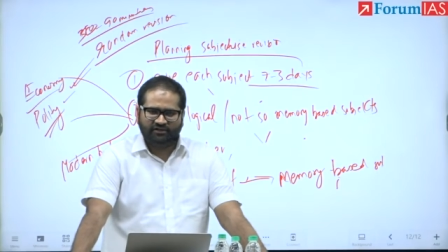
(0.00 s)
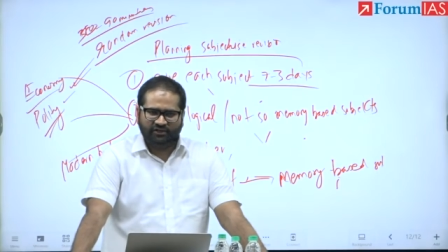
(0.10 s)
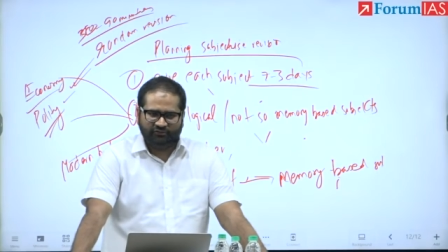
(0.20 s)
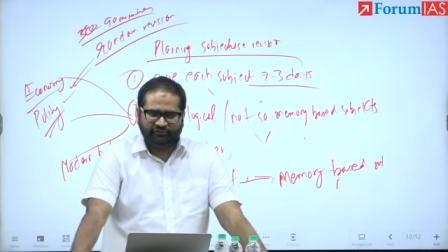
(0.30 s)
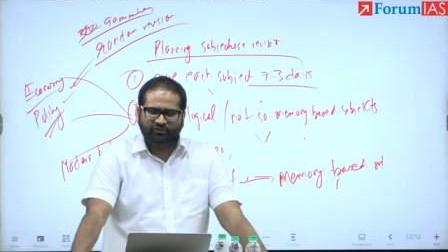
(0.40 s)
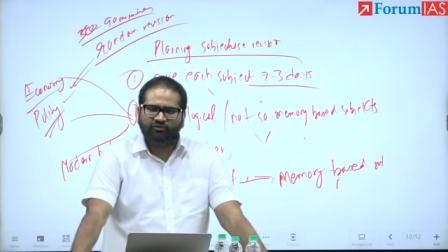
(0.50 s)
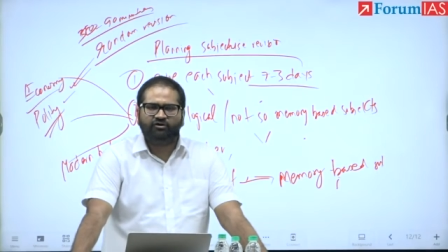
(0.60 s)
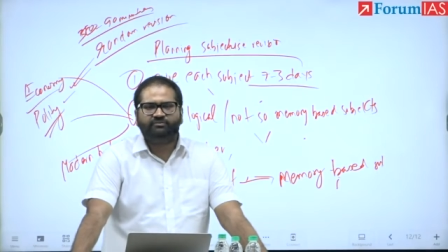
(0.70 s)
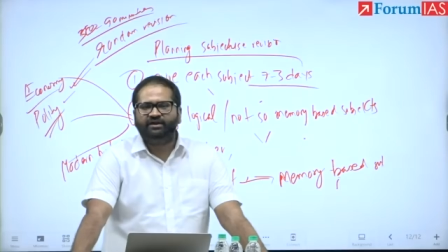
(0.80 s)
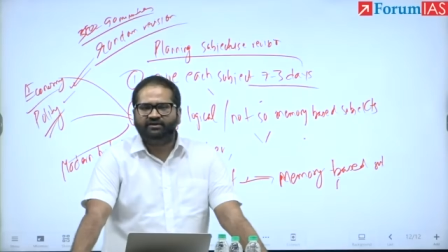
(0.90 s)
You will
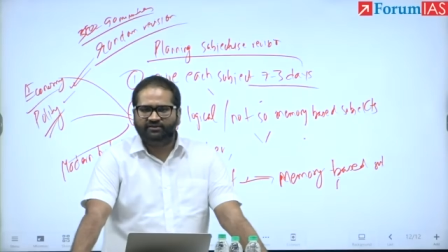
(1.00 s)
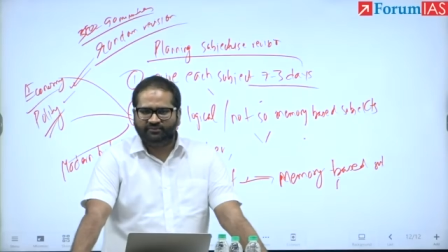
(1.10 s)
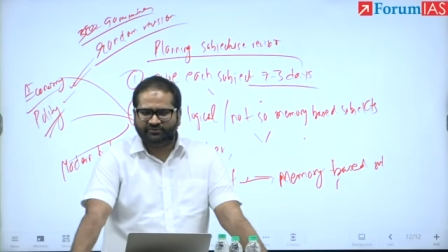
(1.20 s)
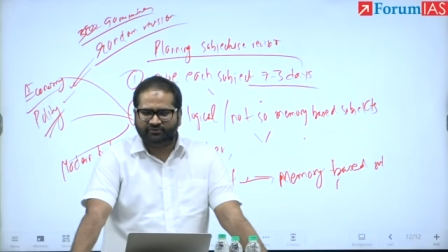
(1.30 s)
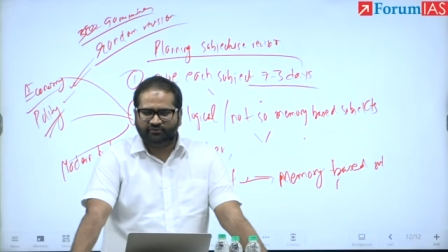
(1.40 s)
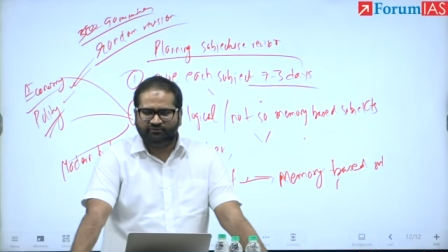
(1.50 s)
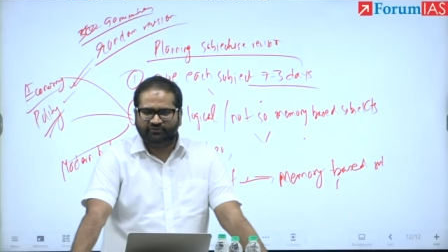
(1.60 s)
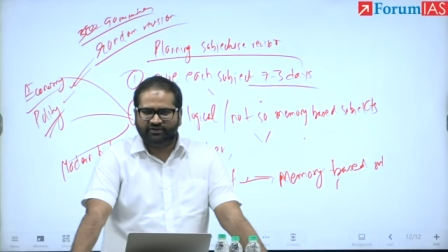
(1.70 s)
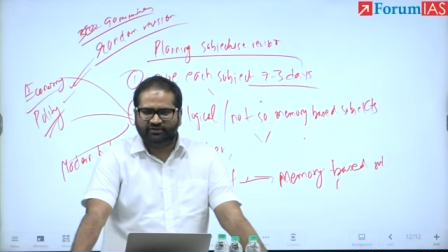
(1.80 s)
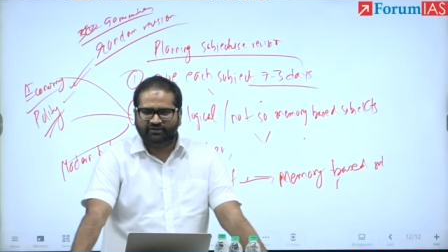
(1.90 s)
not be 100%
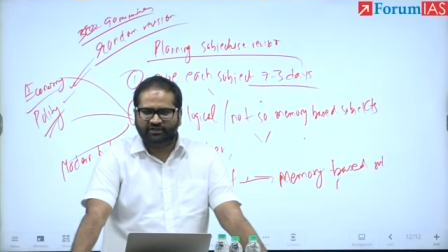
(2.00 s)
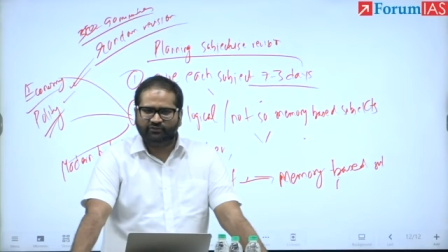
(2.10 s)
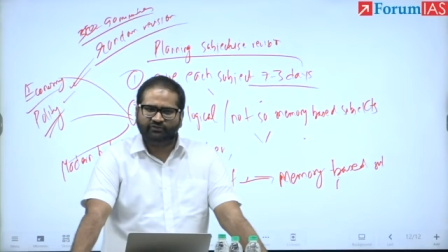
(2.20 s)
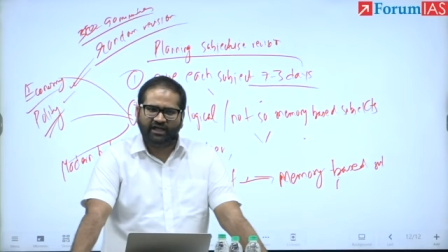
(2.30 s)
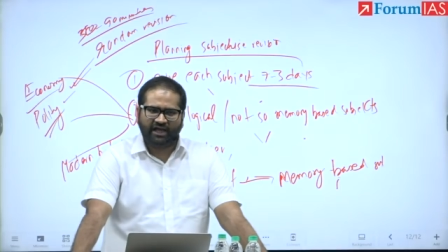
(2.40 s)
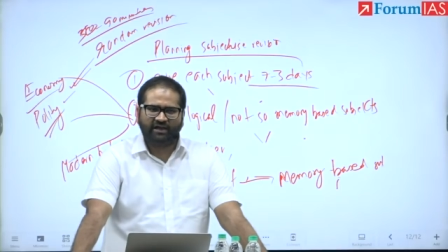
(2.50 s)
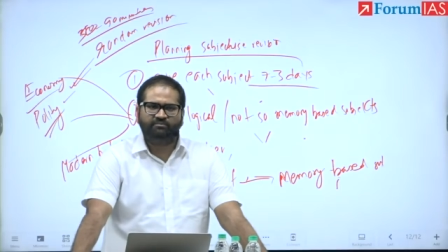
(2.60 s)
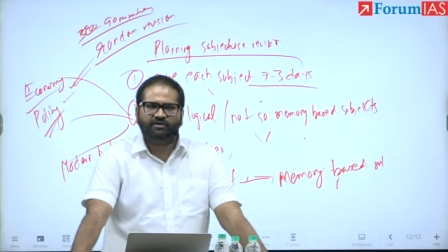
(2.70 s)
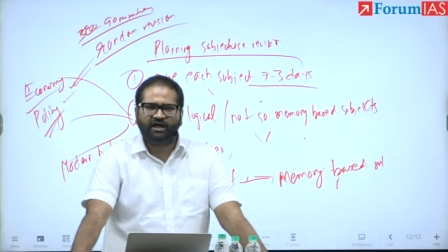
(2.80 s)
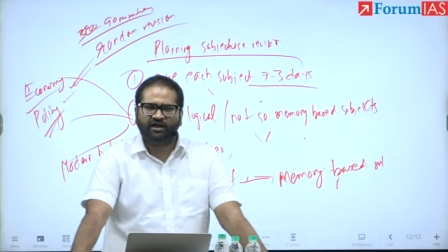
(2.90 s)
confident. You will have,
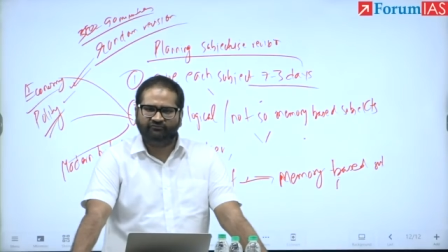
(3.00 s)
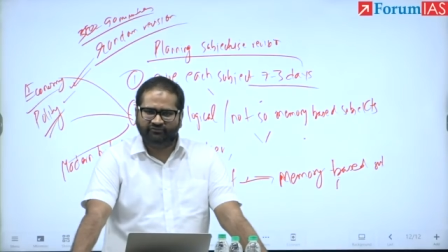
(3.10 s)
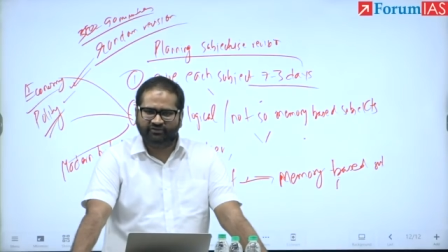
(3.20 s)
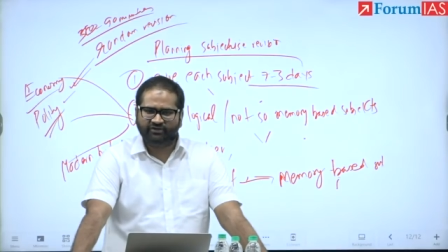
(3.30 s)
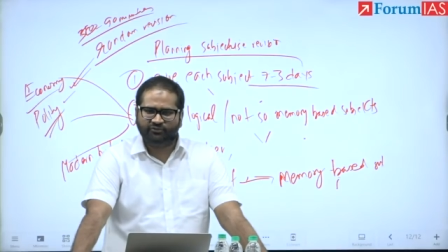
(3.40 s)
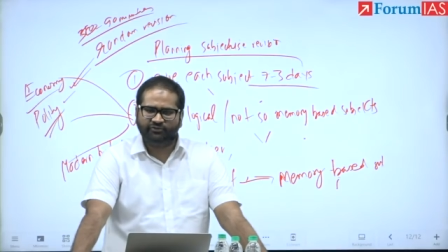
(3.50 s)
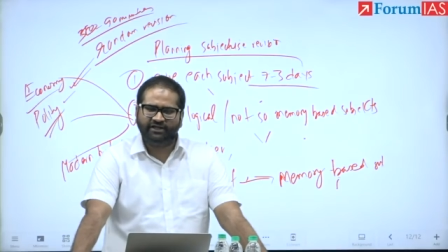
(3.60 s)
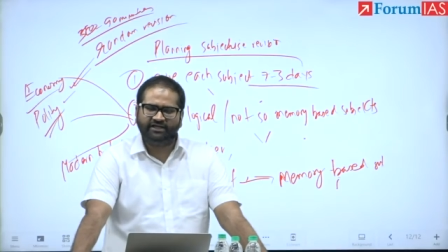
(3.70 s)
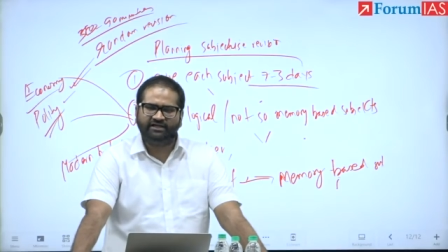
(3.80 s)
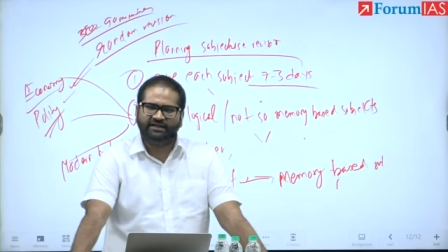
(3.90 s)
however, to
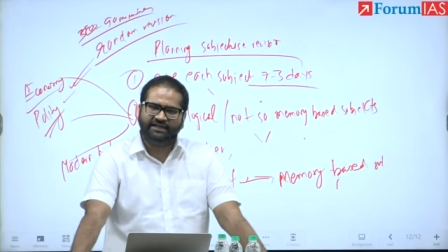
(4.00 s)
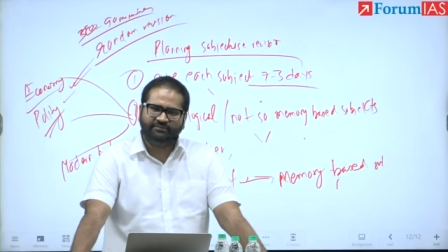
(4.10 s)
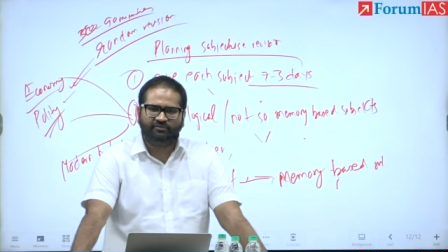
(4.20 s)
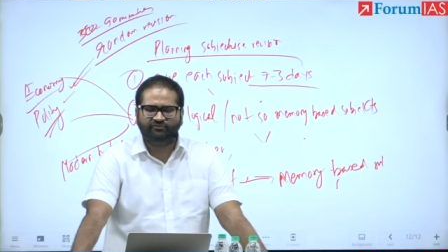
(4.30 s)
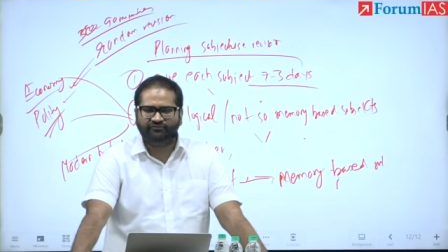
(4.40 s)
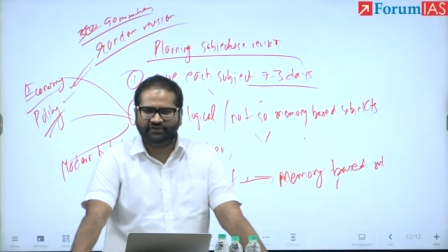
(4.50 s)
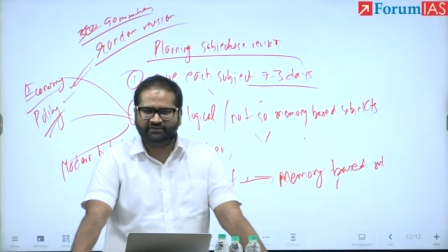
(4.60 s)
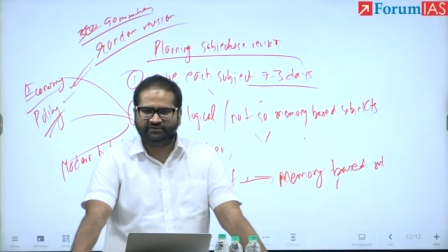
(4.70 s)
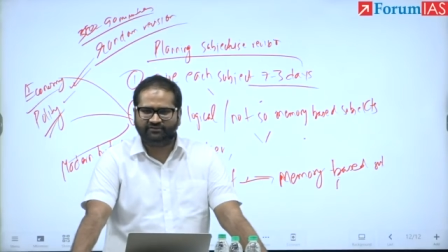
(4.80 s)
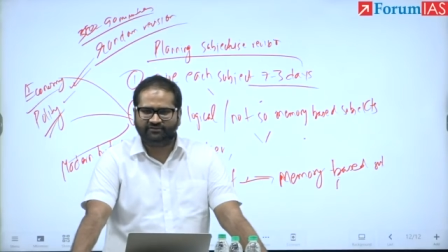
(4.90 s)
take a leap of
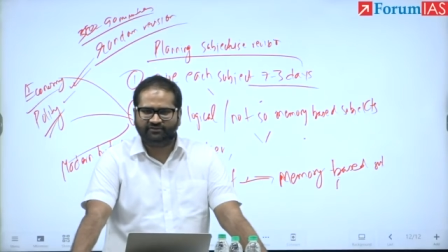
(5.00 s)
faith